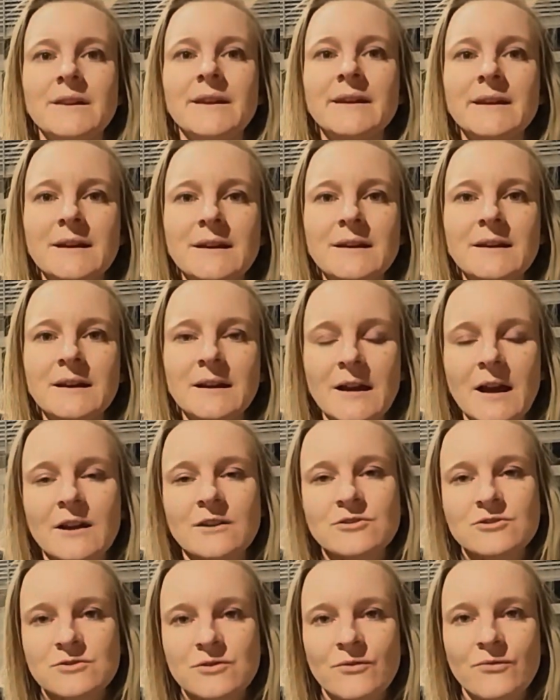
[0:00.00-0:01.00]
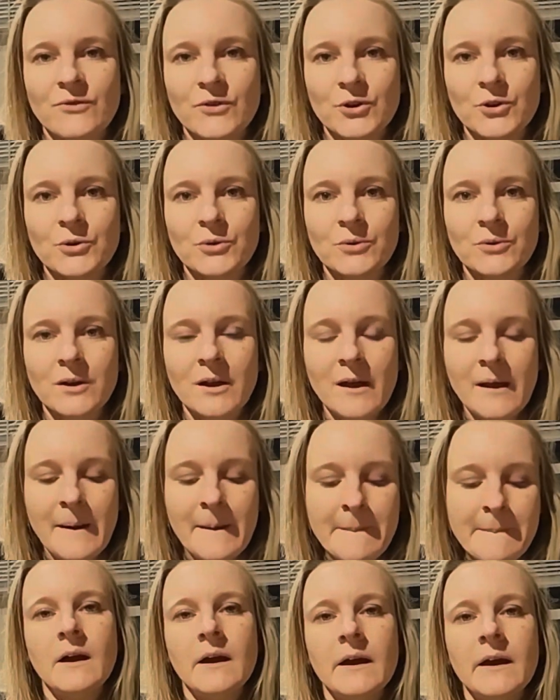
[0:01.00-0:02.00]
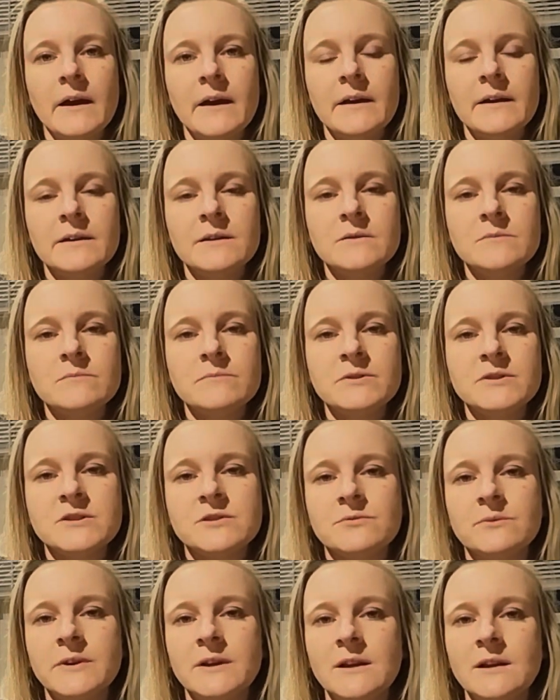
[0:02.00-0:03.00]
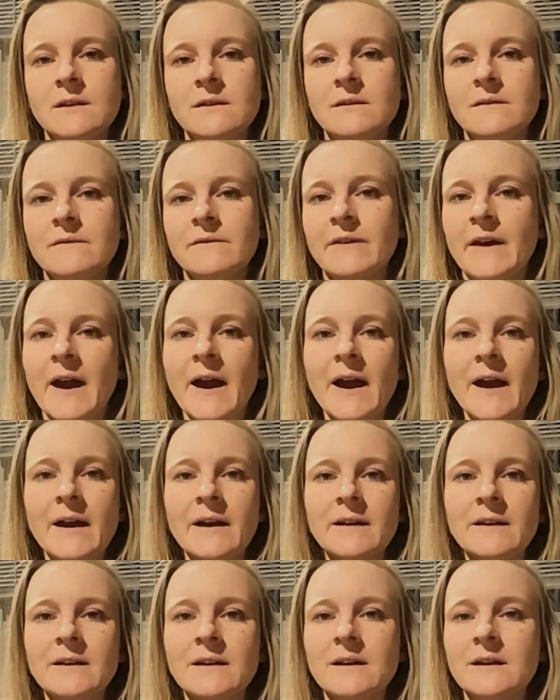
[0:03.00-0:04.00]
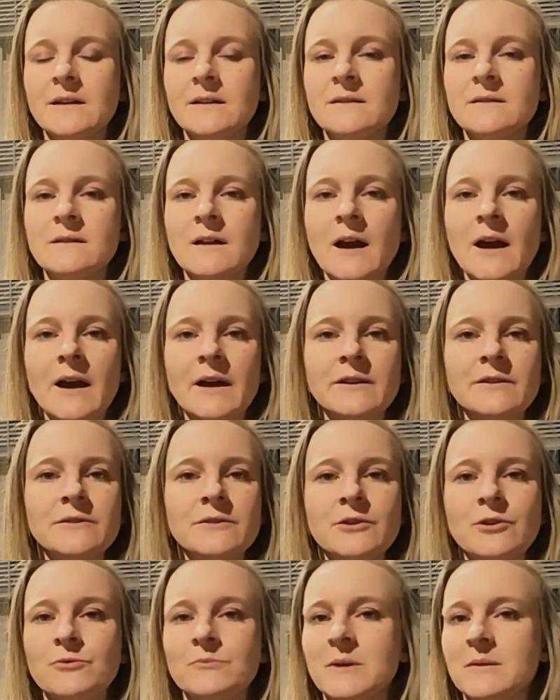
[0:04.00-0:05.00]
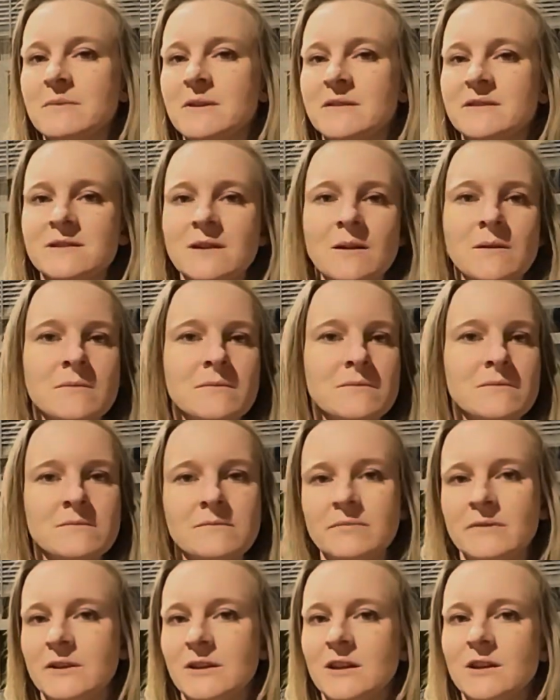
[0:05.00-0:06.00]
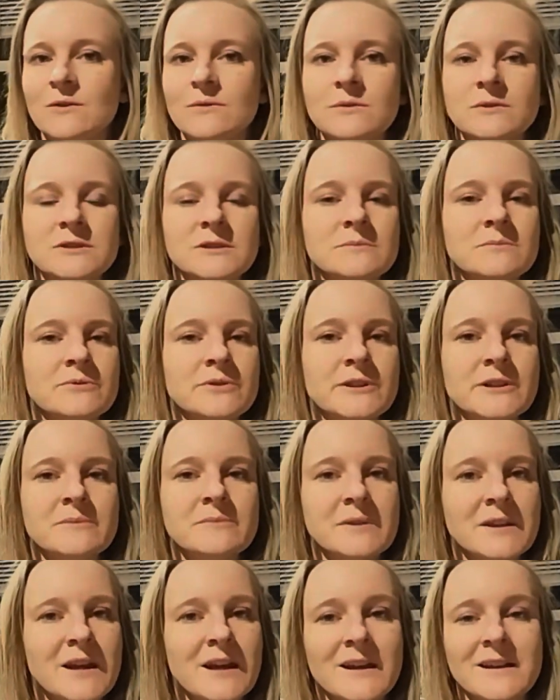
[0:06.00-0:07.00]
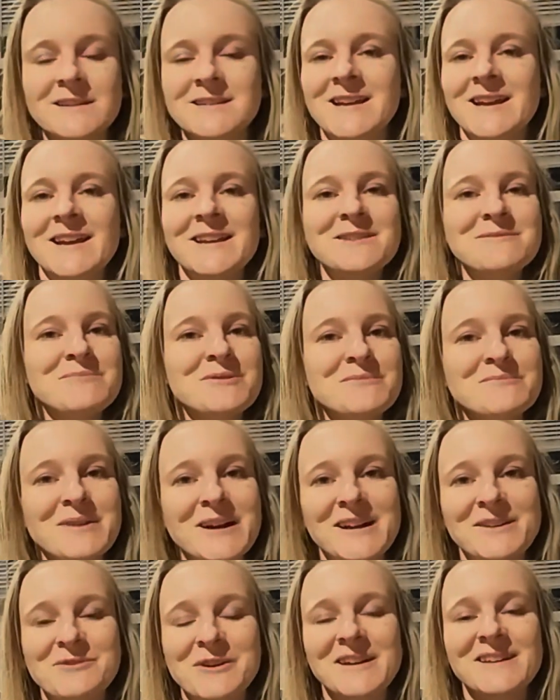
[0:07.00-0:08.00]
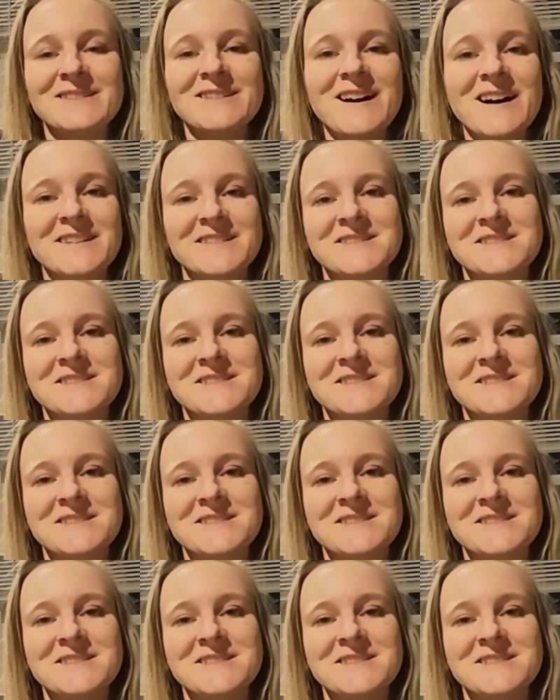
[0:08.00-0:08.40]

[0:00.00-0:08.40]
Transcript: eating extra food. And between that and I don't know, maybe some equilibrium kicked in, but my weight loss